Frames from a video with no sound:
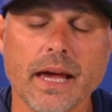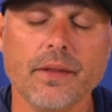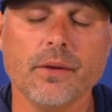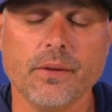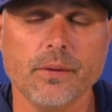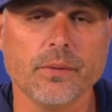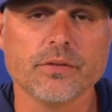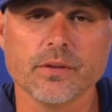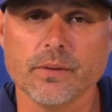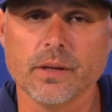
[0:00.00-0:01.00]
Yeah, there
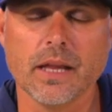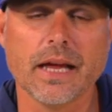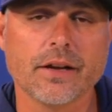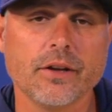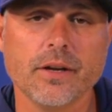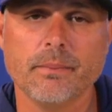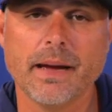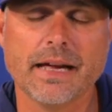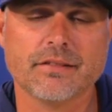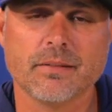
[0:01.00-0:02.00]
was a lot of good at
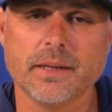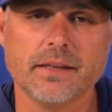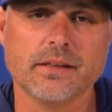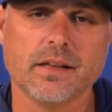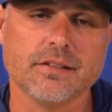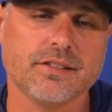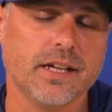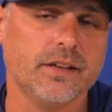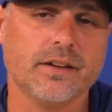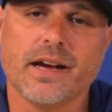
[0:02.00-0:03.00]
bats. I mean, Class
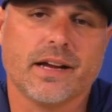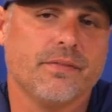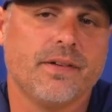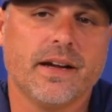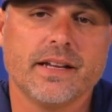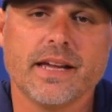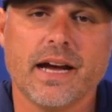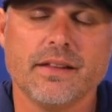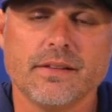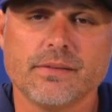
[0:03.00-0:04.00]
A, you're not going to find a
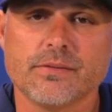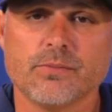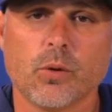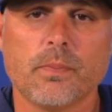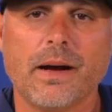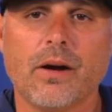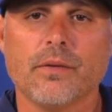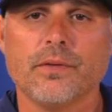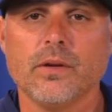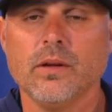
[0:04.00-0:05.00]
guy that's more
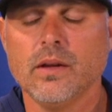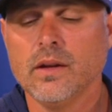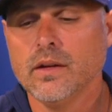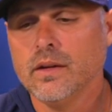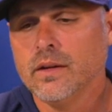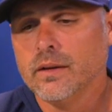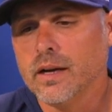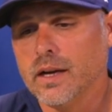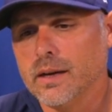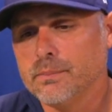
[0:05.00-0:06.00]
powerful.
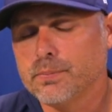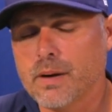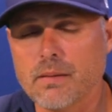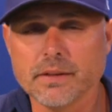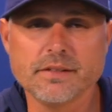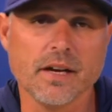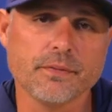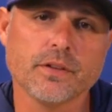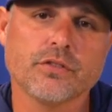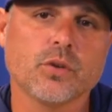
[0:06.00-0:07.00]
Probably
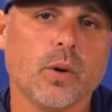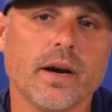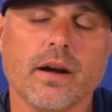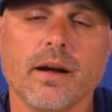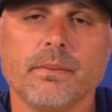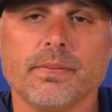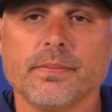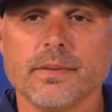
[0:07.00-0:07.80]
tougher to square up.